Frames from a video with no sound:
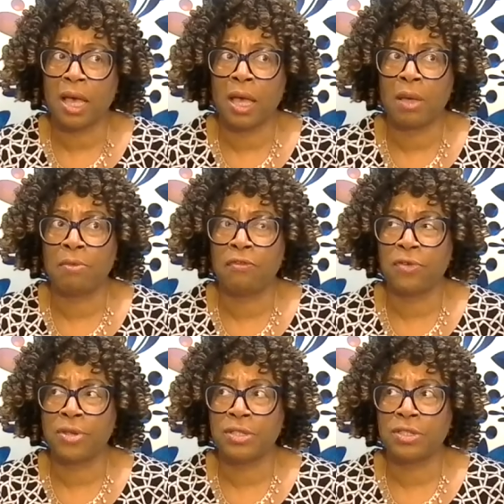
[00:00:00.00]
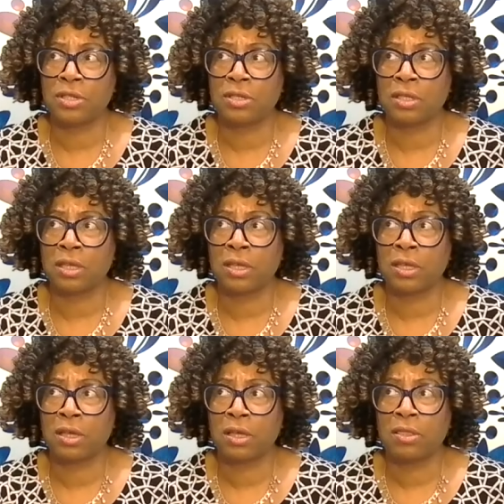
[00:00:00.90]
Um, for instance, the
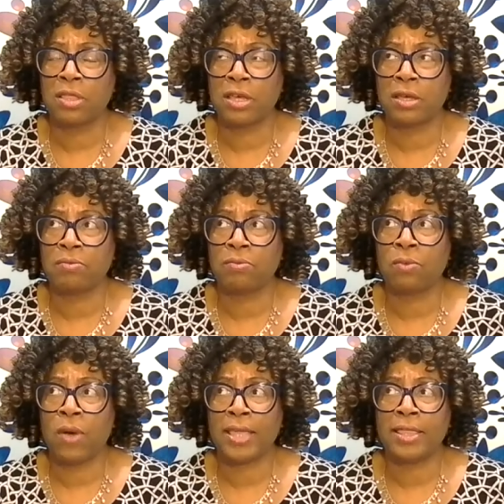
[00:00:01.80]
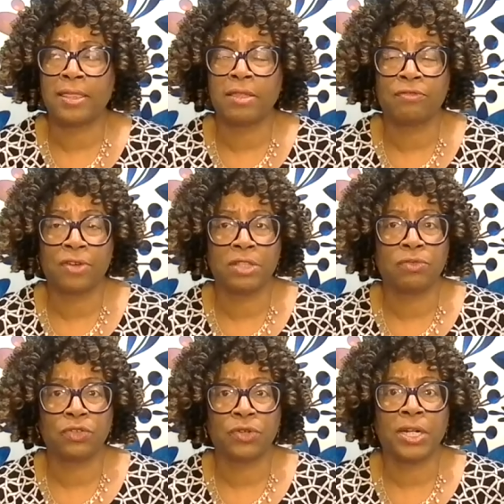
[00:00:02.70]
the way that the friends
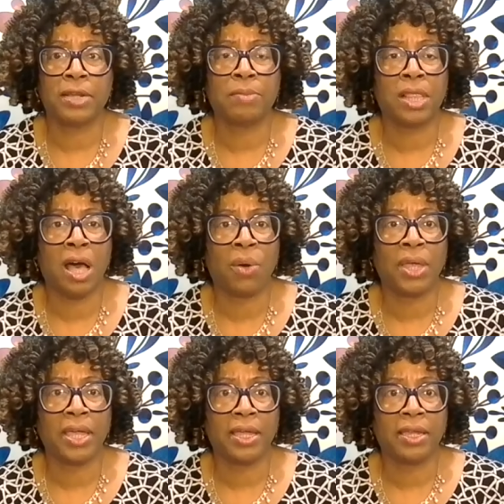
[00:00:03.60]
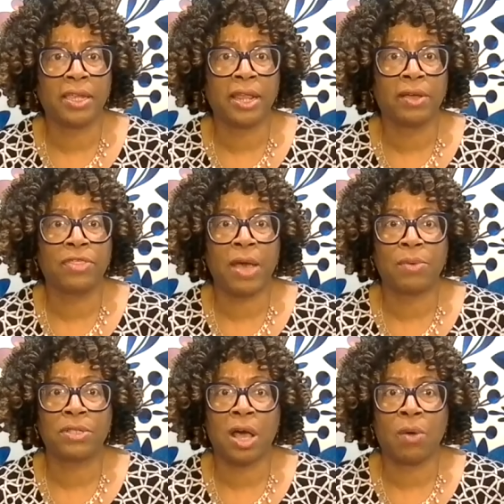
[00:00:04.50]
were treated in Malawi, you know, that
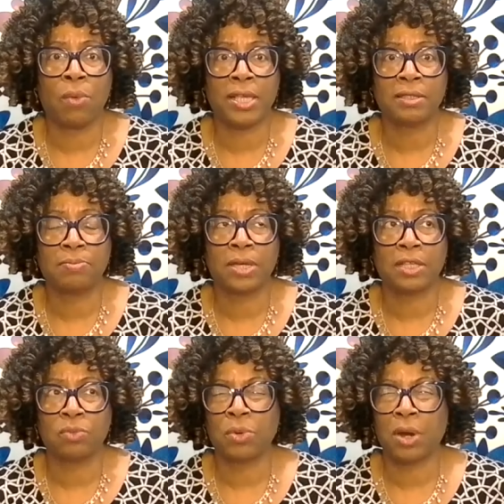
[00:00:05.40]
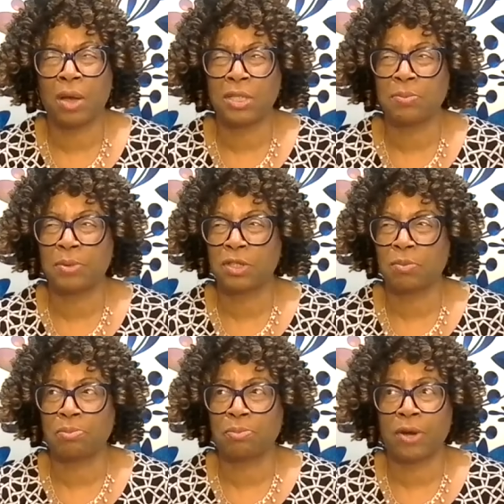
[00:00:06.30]
was always because we were always supposed to
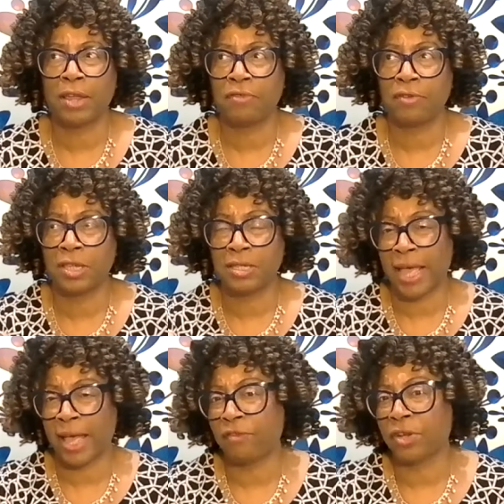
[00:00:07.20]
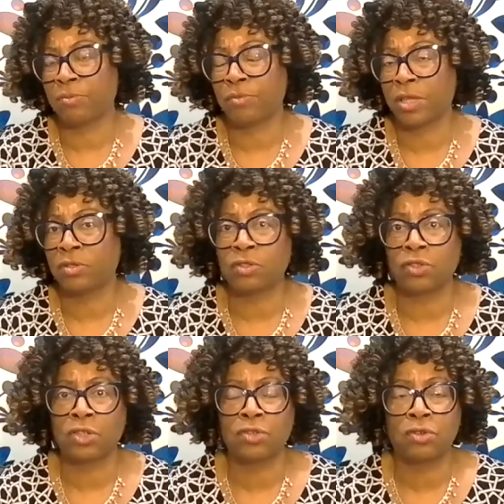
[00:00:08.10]
pray for these African brothers and
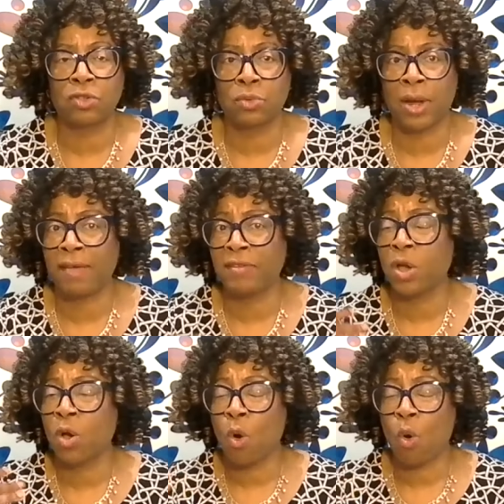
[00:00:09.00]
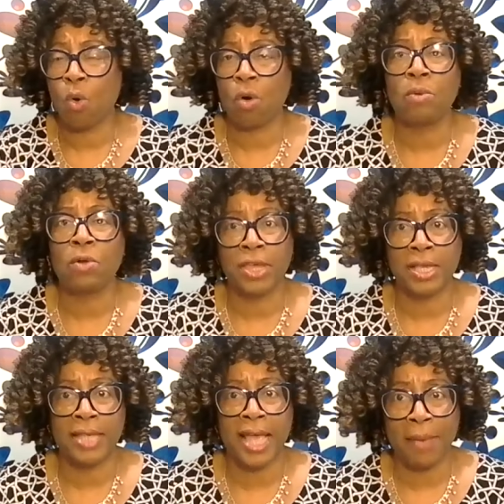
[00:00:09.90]
sisters who were having horrible
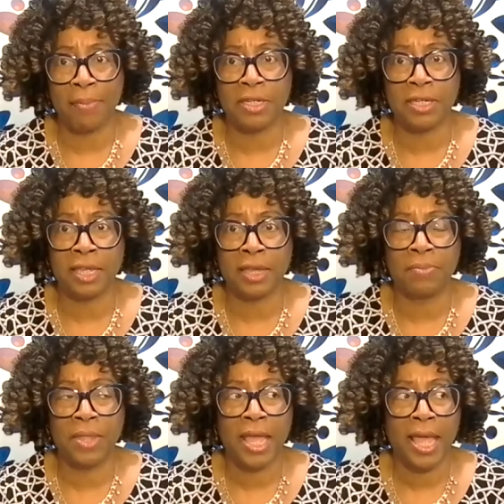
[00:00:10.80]
things happen to them.